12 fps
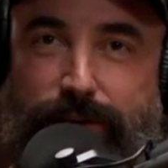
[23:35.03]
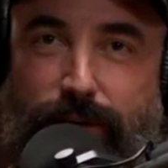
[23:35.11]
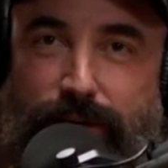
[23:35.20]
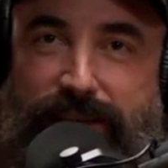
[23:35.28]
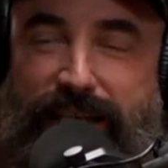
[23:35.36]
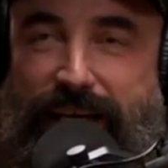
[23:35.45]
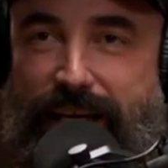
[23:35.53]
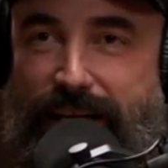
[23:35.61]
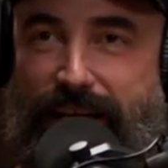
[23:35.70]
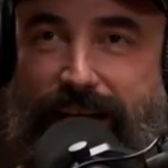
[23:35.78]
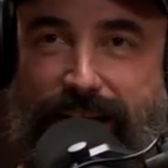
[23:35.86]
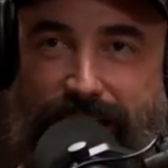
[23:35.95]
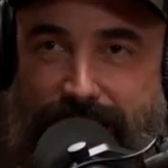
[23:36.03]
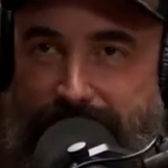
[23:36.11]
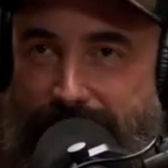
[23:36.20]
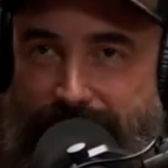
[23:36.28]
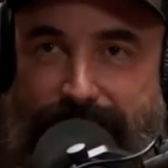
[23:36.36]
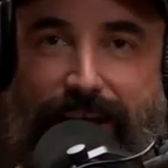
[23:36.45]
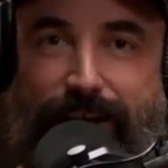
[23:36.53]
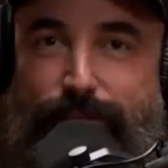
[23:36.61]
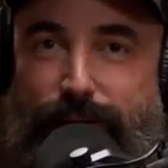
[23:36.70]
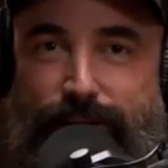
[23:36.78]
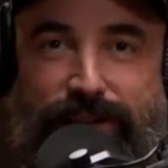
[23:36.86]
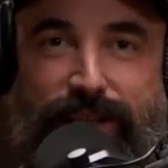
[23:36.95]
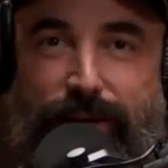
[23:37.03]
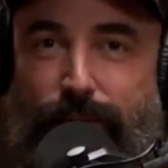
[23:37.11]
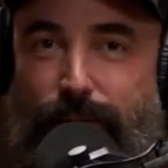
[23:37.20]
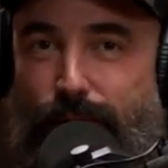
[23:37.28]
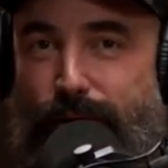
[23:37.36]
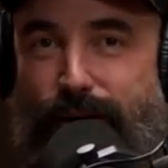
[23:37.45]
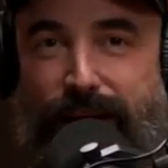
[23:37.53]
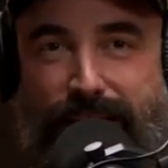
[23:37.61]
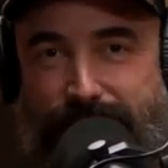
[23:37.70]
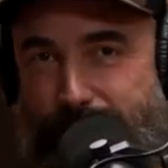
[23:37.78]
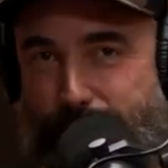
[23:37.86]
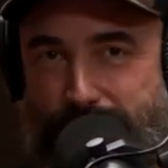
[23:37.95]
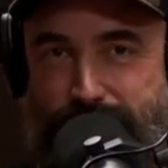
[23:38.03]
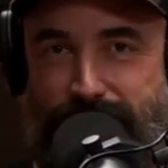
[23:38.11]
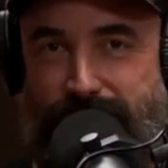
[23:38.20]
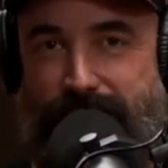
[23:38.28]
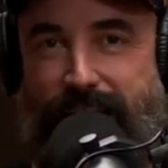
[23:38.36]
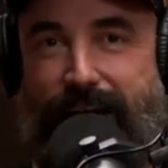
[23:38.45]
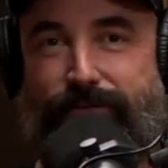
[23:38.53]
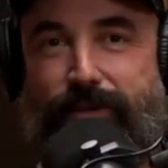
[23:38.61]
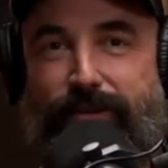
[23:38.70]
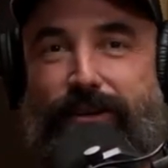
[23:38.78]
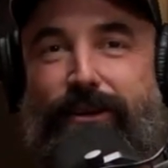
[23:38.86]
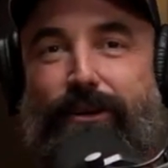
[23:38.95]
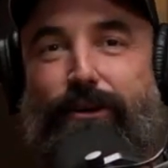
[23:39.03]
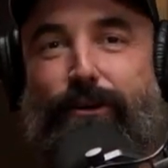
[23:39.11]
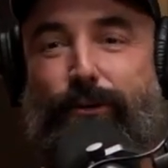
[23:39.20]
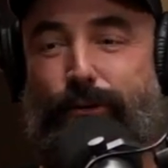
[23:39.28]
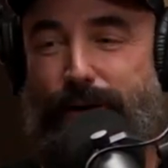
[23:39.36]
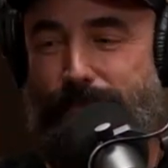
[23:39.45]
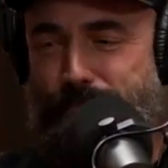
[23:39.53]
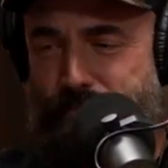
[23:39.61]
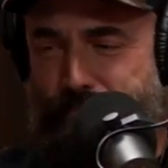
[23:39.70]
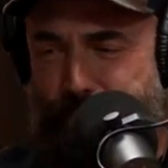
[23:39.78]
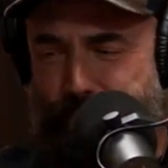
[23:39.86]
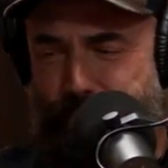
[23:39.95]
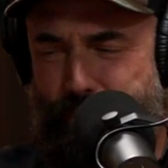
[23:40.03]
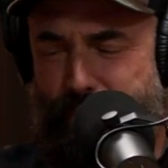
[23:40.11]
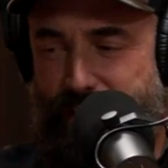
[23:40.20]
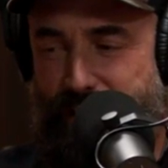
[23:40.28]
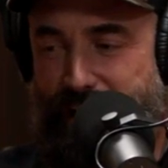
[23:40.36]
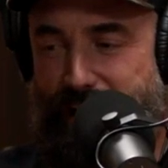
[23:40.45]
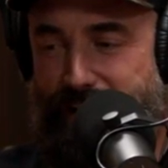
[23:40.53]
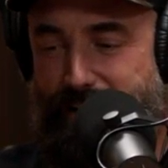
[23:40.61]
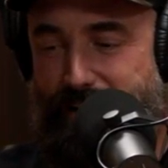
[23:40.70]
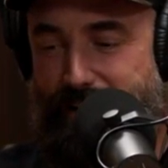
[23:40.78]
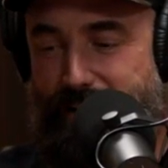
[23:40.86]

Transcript: So I was taking like eight, ten pills in the morning, a bunch in the afternoon, and and